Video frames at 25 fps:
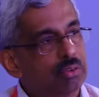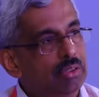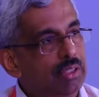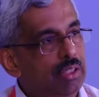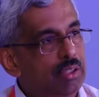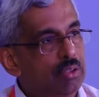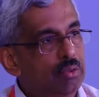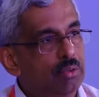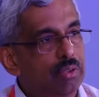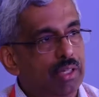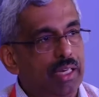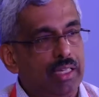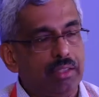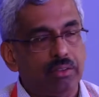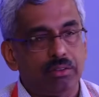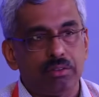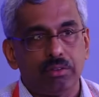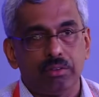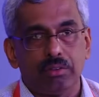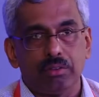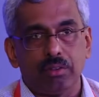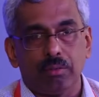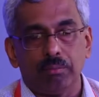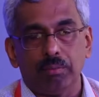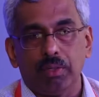that newer
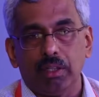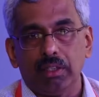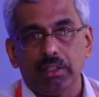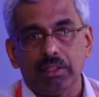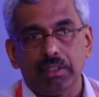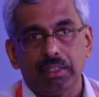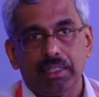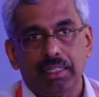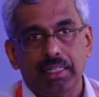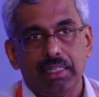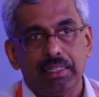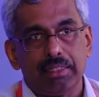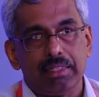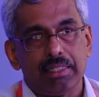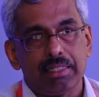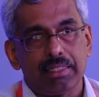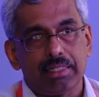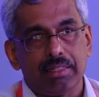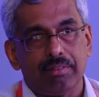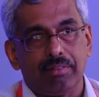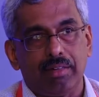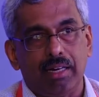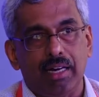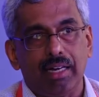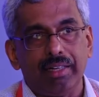thrombolytic agents
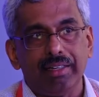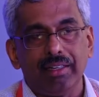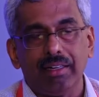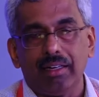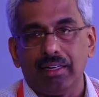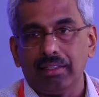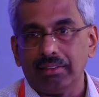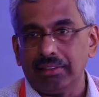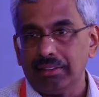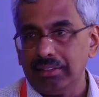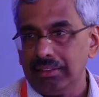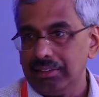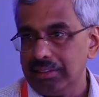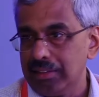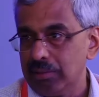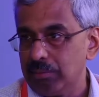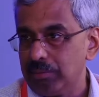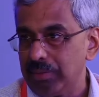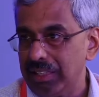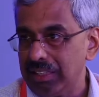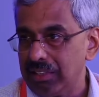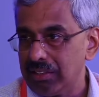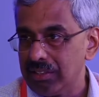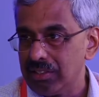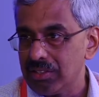have higher arterial
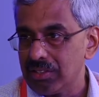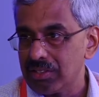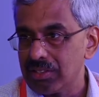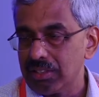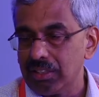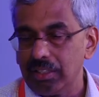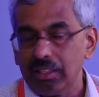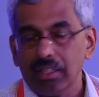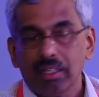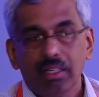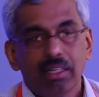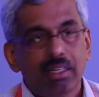patency